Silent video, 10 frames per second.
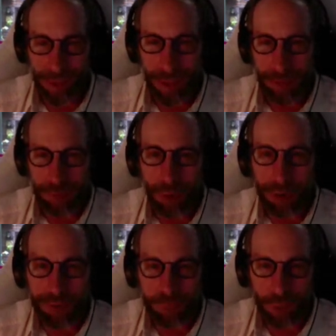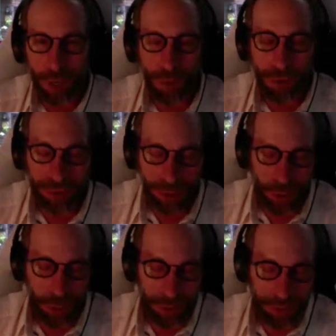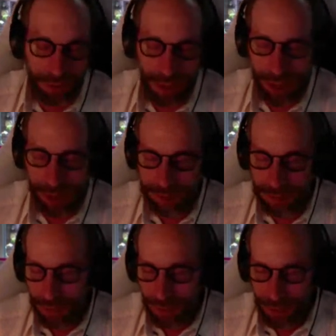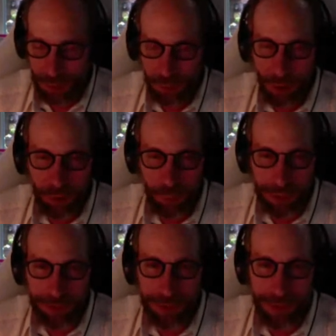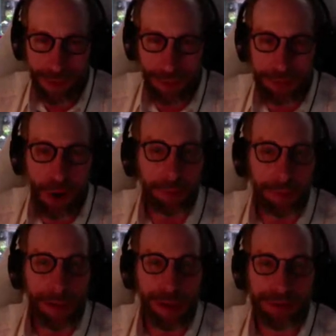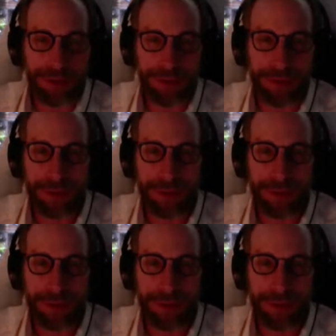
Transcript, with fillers: And of course, what I want to tell you about today is, as far as we can see, that's not the case.